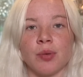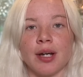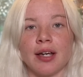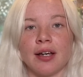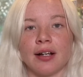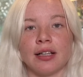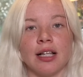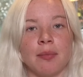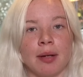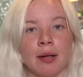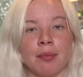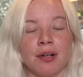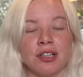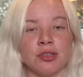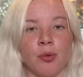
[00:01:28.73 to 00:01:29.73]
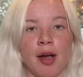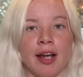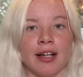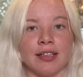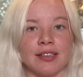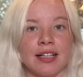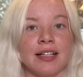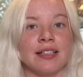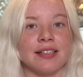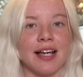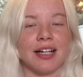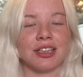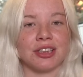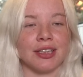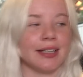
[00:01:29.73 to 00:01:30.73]
where clipping a bird's wings is
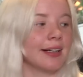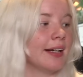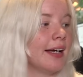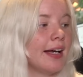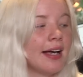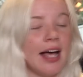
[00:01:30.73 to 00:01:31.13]
actually